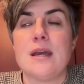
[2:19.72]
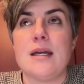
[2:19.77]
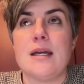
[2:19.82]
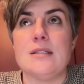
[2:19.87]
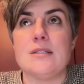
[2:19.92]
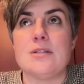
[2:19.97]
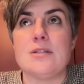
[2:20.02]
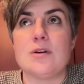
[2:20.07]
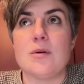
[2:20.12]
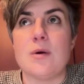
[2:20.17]

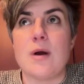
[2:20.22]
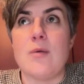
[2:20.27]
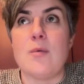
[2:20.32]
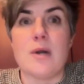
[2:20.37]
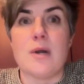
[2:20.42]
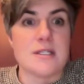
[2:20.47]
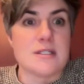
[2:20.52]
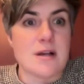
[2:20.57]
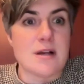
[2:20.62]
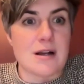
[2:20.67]
and so i
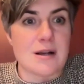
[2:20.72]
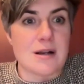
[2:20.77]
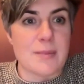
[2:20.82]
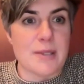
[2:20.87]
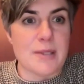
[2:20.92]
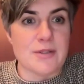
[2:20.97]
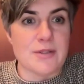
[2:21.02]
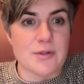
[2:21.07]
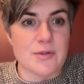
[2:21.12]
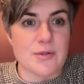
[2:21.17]
want to talk
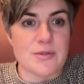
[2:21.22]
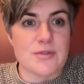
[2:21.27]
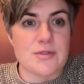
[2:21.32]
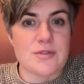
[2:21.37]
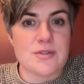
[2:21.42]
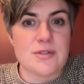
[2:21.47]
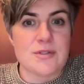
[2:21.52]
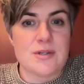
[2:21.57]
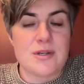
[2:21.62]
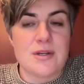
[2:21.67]
about
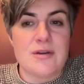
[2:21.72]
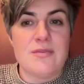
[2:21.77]
those